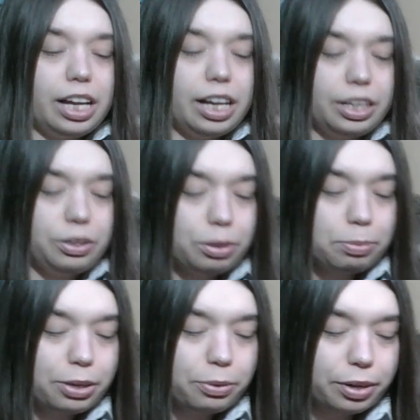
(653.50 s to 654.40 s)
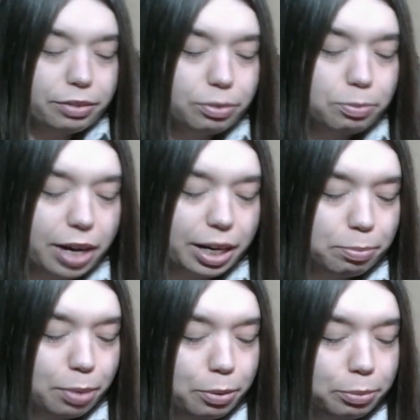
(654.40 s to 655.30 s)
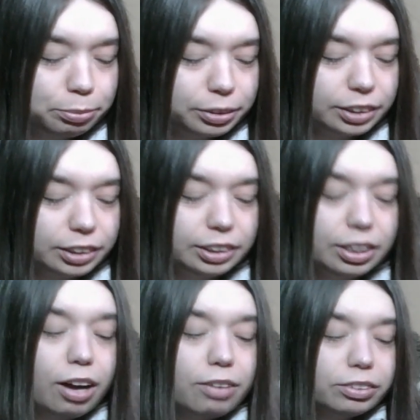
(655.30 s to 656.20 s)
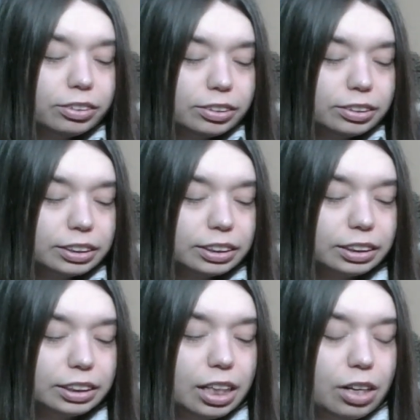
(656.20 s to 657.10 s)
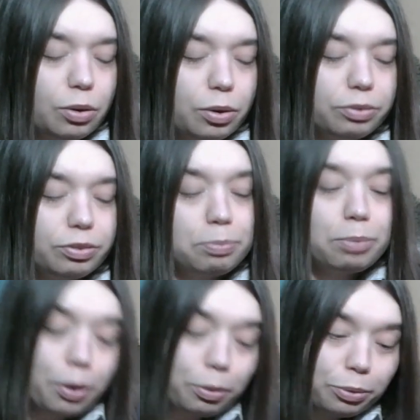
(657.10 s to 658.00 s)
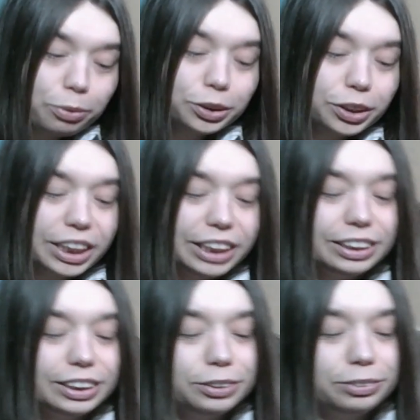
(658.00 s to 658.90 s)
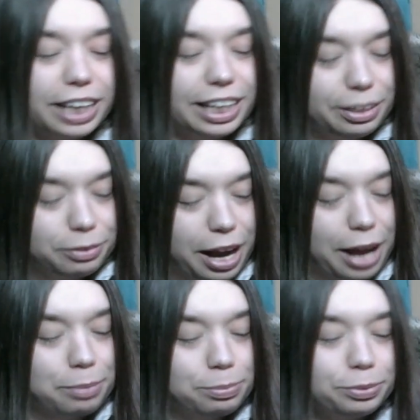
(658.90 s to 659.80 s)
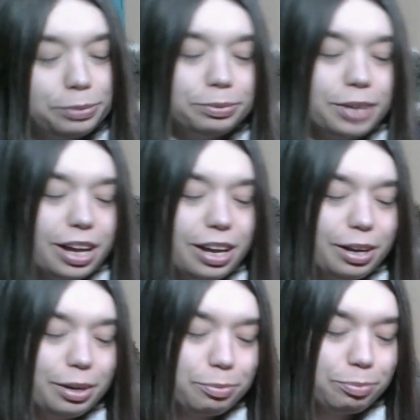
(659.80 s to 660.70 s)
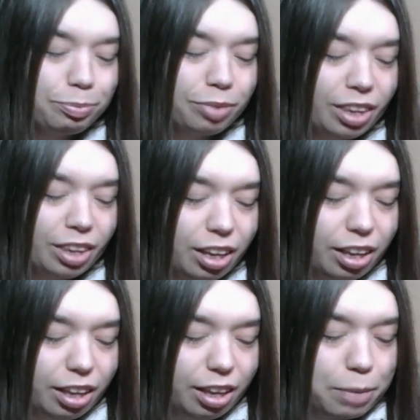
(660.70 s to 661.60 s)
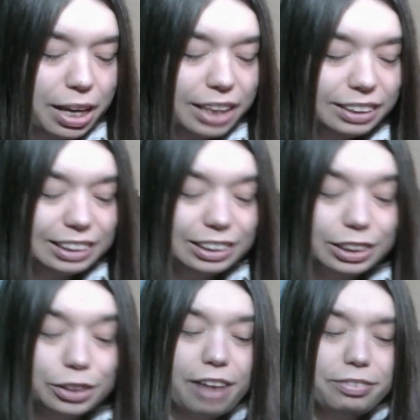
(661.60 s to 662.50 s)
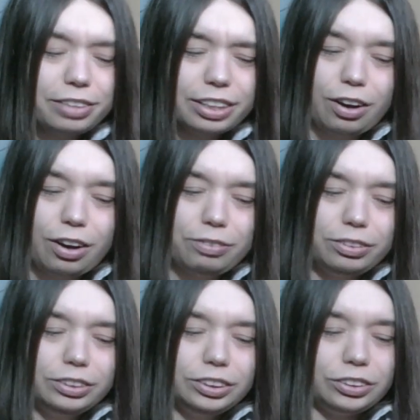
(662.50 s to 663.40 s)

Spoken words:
You could be going from writing poems to novels, or from poetry to writing rap, from painting to graphic novels or